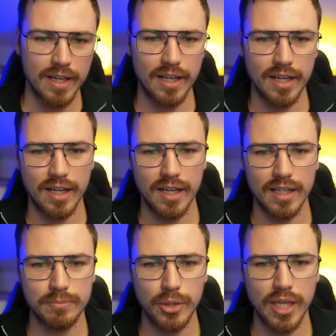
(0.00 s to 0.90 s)

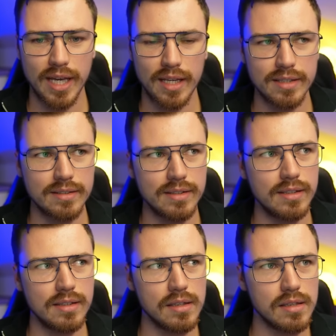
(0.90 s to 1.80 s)
We had it
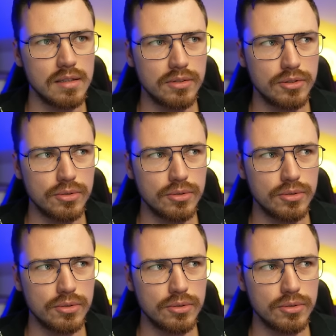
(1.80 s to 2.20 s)
till